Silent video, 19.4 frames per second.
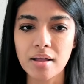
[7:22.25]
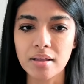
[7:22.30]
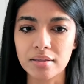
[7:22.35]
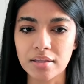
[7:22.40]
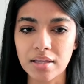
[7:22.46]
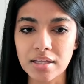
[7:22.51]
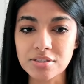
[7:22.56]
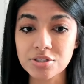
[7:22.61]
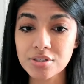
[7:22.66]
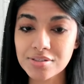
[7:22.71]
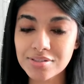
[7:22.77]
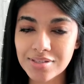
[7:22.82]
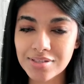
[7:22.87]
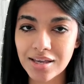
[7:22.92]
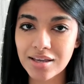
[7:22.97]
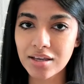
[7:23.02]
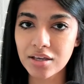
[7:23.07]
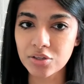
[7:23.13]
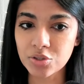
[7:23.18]
Let's just
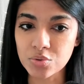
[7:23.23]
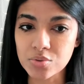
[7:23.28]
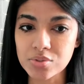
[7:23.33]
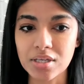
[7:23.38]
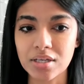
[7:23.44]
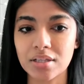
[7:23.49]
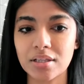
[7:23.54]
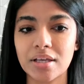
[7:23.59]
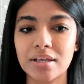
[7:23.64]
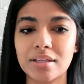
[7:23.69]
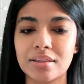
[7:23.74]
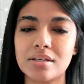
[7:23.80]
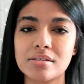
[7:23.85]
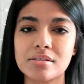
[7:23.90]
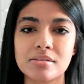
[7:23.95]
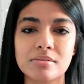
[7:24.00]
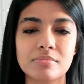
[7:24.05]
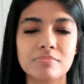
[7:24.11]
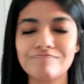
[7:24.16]
say you said it like
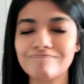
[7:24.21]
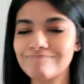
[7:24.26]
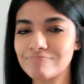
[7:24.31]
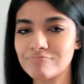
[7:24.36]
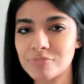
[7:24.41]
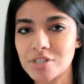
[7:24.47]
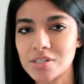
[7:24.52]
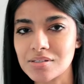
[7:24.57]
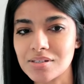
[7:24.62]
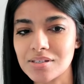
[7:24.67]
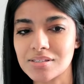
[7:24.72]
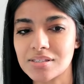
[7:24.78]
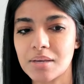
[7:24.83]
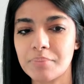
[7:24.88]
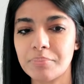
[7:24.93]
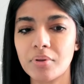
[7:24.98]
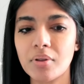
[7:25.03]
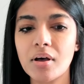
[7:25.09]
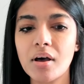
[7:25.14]
this. Just an
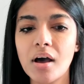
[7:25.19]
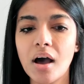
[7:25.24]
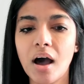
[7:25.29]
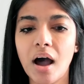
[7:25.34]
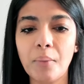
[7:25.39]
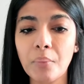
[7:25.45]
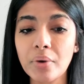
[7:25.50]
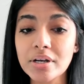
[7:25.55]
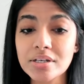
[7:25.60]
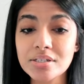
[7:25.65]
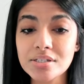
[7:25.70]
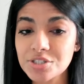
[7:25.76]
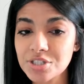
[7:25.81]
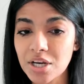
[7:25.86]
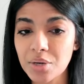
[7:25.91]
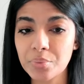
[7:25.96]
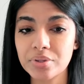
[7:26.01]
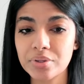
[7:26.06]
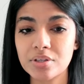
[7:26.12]
example. I wanted to
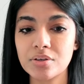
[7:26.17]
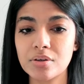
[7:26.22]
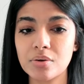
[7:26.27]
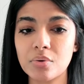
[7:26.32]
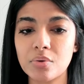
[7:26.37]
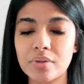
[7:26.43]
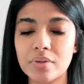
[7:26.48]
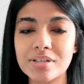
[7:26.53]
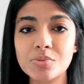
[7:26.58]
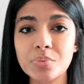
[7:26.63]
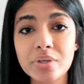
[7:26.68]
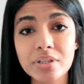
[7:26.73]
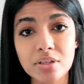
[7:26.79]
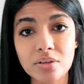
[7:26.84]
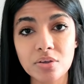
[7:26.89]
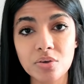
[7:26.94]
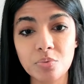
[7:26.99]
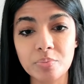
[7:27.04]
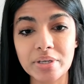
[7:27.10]
share this with
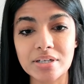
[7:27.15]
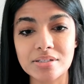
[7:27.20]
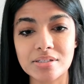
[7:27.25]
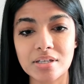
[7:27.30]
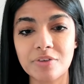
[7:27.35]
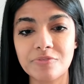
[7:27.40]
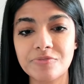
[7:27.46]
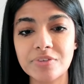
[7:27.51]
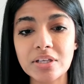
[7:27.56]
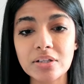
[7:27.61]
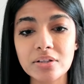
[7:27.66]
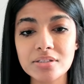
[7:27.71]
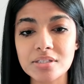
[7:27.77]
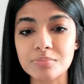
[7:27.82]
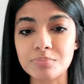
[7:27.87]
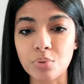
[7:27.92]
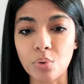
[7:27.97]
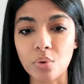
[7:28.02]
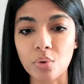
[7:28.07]
you because I feel it's
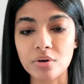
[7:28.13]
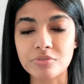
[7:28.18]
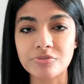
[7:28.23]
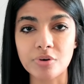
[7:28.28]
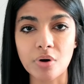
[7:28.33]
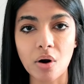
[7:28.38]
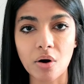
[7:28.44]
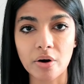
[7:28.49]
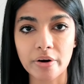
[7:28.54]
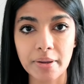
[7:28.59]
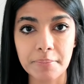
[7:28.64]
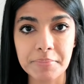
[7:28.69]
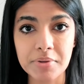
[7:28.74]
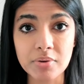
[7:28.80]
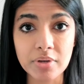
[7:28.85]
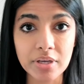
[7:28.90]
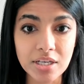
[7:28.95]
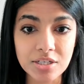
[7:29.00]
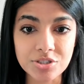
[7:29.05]
important for our
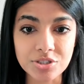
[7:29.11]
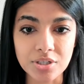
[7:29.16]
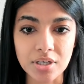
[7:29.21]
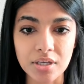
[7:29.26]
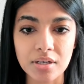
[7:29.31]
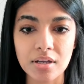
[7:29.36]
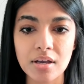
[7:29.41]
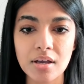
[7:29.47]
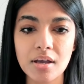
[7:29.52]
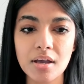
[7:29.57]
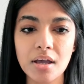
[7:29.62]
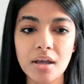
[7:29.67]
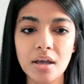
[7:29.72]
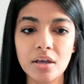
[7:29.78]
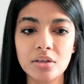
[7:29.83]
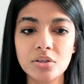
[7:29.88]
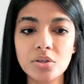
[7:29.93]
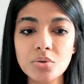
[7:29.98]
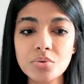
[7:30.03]
communication.
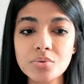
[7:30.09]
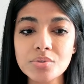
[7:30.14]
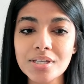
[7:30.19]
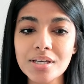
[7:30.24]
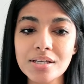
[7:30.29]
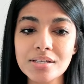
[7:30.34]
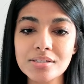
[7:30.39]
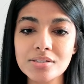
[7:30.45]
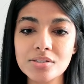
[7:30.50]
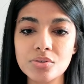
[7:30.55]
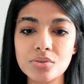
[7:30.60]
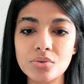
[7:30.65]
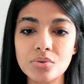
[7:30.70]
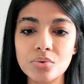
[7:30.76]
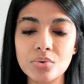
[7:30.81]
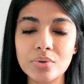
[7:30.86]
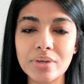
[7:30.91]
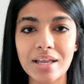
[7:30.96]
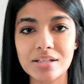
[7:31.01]
You tend
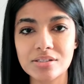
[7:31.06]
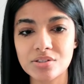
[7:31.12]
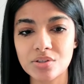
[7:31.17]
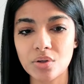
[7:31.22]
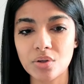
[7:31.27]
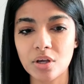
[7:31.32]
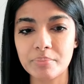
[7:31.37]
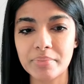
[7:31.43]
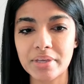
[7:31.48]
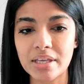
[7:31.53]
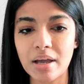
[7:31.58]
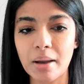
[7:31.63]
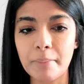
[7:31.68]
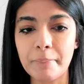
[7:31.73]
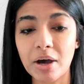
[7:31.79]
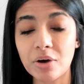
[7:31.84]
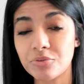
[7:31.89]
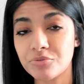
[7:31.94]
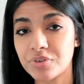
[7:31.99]
to cancel on me
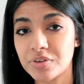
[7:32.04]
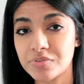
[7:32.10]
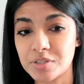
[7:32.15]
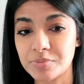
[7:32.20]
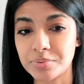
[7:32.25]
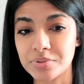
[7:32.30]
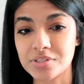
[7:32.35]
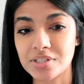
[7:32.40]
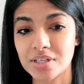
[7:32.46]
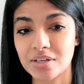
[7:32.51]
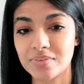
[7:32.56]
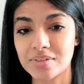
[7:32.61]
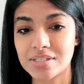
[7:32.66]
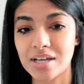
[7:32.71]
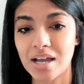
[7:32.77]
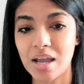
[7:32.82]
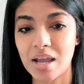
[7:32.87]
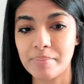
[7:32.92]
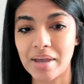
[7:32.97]
about 50% of the
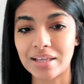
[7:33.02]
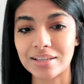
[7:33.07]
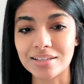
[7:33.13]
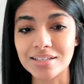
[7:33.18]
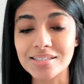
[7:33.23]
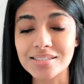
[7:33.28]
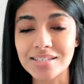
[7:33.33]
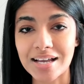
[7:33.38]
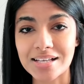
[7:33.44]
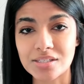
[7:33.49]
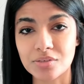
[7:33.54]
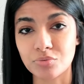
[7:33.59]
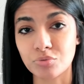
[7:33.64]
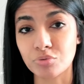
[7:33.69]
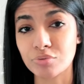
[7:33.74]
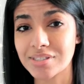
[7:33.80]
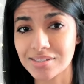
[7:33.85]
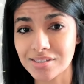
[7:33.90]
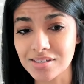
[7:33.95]
time, at least as of
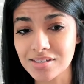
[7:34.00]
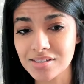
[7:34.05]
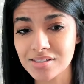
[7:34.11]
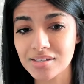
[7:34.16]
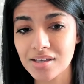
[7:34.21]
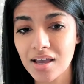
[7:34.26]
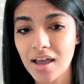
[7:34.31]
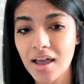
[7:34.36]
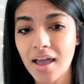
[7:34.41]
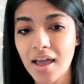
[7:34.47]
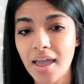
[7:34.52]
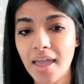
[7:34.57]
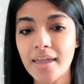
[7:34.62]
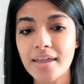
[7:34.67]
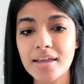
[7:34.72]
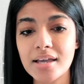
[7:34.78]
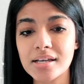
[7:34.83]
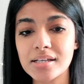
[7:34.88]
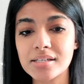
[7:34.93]
recent,
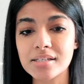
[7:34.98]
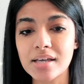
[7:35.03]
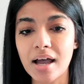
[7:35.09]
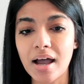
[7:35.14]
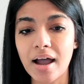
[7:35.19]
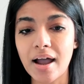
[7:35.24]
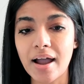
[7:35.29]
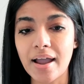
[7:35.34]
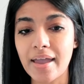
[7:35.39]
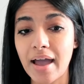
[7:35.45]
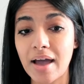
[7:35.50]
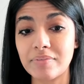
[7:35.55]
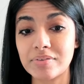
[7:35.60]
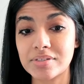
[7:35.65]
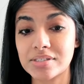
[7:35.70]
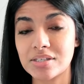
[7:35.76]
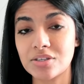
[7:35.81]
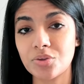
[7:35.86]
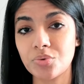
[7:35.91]
and I
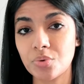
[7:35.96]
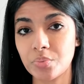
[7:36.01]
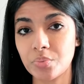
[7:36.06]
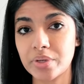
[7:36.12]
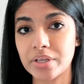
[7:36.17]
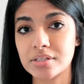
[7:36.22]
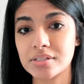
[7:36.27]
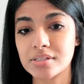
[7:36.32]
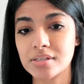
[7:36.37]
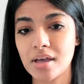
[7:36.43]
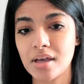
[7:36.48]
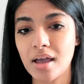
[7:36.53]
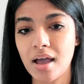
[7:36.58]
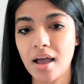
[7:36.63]
haven't seen you in weeks.